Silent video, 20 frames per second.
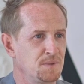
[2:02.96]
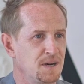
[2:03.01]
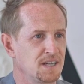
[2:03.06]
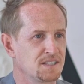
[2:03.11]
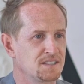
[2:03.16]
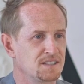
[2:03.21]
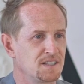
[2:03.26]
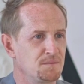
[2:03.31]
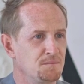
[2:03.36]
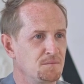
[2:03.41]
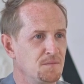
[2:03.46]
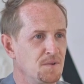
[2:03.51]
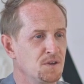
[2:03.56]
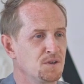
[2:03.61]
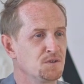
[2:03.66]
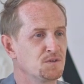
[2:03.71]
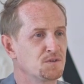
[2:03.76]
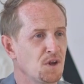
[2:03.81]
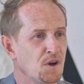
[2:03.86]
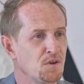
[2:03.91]
badge.
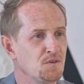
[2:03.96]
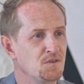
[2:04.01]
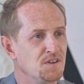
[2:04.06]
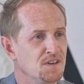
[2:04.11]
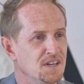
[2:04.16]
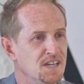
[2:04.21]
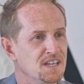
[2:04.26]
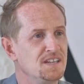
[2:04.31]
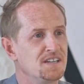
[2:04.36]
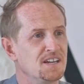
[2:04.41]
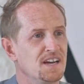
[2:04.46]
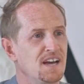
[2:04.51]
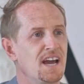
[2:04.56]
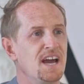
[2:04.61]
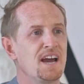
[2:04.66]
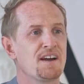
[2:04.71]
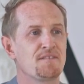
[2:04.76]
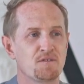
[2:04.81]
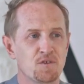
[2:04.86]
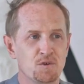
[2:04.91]
You don't need it
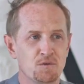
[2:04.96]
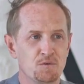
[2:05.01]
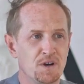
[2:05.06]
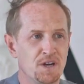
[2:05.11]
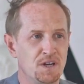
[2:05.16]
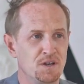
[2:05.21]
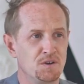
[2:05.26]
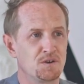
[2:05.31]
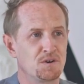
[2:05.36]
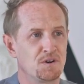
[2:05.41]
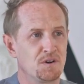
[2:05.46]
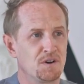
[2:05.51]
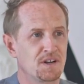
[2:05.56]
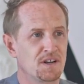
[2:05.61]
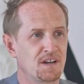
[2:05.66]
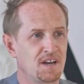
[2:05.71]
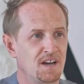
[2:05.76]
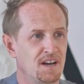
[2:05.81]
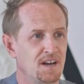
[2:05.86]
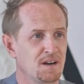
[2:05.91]
everywhere you go in
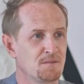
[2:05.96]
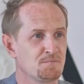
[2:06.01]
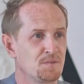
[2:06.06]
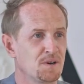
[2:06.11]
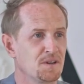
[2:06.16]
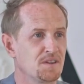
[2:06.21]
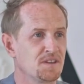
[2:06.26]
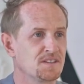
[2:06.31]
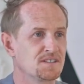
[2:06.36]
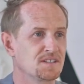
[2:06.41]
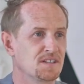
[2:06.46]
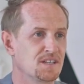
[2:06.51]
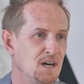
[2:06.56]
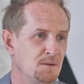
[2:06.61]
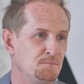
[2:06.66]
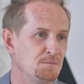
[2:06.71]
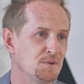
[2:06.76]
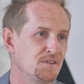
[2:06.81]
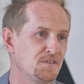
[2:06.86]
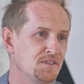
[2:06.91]
Cannes, but there's a
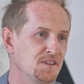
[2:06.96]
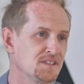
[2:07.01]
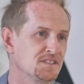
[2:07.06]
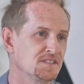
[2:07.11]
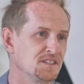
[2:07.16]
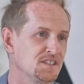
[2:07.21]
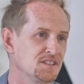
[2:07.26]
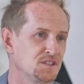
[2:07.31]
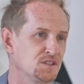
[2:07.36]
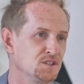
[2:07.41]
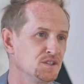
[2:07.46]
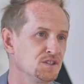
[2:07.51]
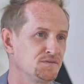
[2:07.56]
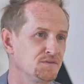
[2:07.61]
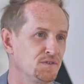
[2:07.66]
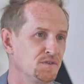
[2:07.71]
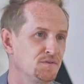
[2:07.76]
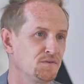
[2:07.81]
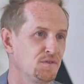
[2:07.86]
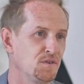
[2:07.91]
couple of things that it's
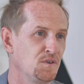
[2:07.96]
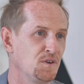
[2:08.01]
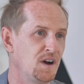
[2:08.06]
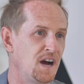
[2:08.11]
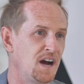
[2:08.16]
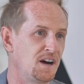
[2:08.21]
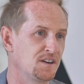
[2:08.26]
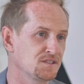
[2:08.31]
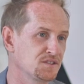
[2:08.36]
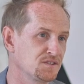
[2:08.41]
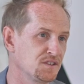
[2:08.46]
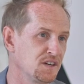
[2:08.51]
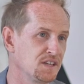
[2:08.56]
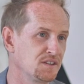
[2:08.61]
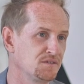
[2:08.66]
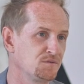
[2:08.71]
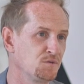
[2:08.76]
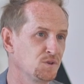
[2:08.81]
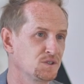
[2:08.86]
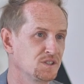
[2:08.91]
useful for outside
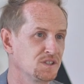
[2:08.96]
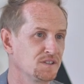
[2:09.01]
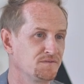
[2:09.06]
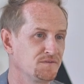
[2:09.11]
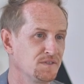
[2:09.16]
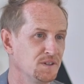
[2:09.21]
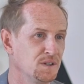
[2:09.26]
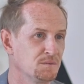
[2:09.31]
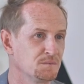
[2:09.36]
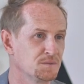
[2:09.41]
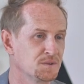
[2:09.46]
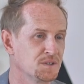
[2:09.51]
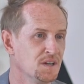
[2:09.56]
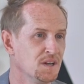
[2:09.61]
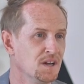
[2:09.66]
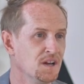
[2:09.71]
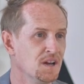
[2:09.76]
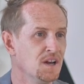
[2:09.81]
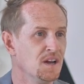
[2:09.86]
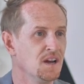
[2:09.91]
of watching films.
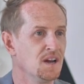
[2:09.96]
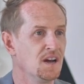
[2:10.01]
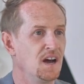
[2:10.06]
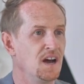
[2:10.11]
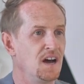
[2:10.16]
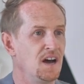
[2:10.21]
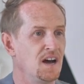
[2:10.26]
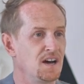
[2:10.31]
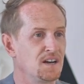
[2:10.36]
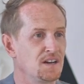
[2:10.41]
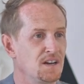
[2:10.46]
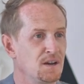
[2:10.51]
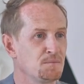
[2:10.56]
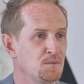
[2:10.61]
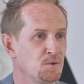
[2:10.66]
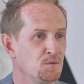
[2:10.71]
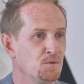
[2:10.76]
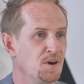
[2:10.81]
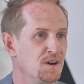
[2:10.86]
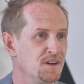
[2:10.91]
And number
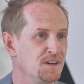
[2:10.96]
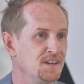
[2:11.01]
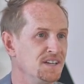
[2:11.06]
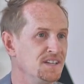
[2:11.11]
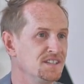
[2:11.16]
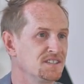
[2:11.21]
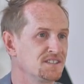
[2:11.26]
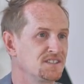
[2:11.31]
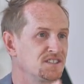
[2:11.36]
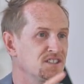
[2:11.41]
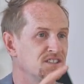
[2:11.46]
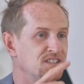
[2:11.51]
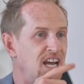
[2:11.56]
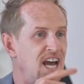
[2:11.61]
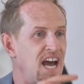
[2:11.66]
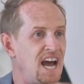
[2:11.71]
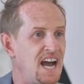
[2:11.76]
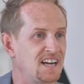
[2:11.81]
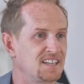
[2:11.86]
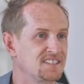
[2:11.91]
one is just
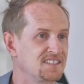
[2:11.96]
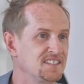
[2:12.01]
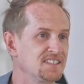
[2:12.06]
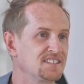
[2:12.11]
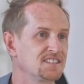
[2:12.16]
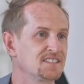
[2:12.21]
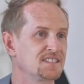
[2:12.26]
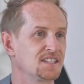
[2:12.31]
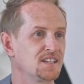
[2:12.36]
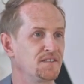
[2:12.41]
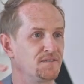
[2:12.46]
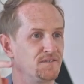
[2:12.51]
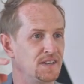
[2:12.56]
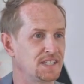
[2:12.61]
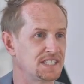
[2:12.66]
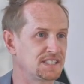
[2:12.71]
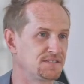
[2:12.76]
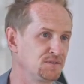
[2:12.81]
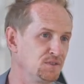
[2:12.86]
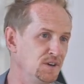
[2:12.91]
access to the
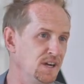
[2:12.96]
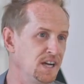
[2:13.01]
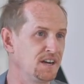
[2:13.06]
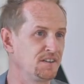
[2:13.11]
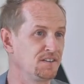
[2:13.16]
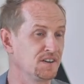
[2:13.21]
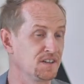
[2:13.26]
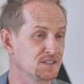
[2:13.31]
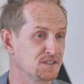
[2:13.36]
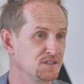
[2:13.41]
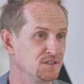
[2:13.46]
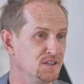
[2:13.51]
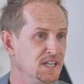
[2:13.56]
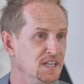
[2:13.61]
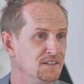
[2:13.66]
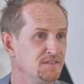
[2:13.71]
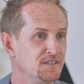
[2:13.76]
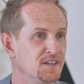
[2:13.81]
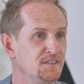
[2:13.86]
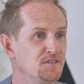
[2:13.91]
festival area. So
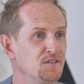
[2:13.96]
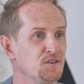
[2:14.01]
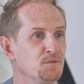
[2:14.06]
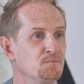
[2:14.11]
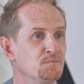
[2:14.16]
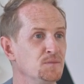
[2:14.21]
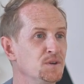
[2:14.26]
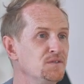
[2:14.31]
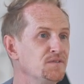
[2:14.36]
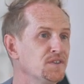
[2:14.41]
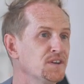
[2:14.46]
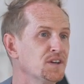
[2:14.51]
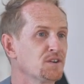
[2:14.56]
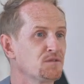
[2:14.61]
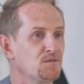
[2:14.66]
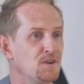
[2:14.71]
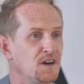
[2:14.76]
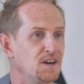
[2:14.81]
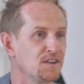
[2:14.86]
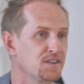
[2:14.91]
even if you're moving
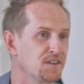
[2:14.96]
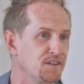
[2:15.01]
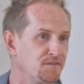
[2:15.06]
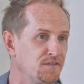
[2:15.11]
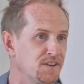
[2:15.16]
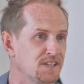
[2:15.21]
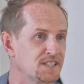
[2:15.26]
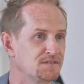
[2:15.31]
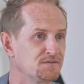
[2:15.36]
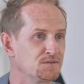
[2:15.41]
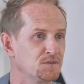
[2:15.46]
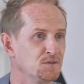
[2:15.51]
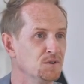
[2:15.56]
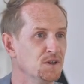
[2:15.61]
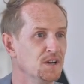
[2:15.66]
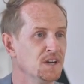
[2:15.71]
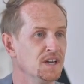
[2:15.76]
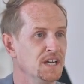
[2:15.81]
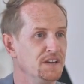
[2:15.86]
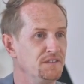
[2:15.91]
around the festival,
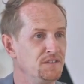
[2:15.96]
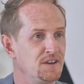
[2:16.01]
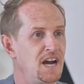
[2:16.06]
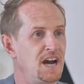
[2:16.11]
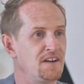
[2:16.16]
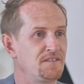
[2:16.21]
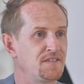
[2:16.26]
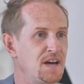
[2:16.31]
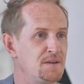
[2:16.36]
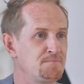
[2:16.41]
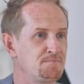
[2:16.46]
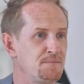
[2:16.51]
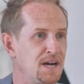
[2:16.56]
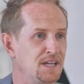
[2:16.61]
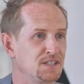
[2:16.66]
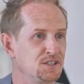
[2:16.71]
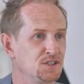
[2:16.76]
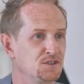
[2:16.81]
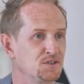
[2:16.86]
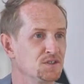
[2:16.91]
if you have that
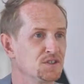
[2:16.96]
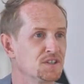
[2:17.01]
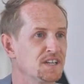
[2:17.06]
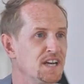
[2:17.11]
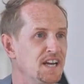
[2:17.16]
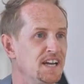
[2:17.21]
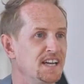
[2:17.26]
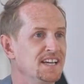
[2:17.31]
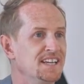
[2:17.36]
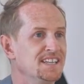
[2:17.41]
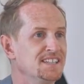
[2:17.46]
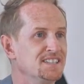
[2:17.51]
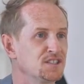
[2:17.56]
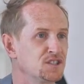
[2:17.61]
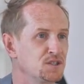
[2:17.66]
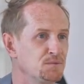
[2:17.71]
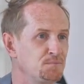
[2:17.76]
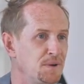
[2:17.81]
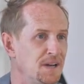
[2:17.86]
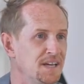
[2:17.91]
badge, you can get
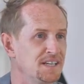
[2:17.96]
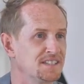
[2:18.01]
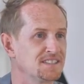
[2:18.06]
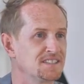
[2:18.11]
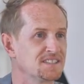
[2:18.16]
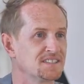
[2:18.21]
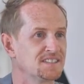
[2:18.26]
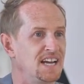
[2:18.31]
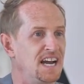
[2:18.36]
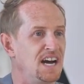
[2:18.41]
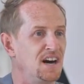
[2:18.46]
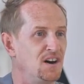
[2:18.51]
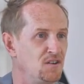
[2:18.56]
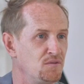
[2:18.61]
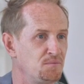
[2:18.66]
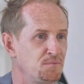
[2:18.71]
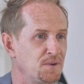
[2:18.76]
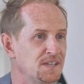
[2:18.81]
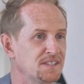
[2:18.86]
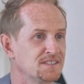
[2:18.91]
into places and out
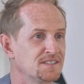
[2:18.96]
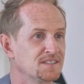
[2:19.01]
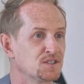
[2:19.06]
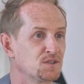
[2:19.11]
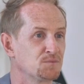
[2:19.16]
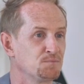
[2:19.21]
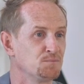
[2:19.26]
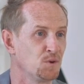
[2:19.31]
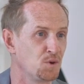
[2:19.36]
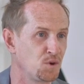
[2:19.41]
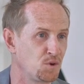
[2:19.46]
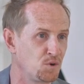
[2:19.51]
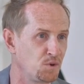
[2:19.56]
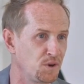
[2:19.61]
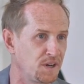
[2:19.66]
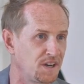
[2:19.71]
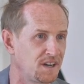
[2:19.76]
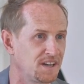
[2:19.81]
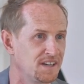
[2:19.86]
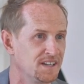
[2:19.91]
of places more
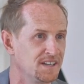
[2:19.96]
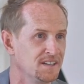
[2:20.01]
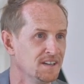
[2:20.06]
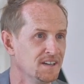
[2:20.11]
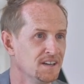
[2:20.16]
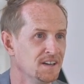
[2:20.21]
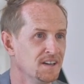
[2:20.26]
quickly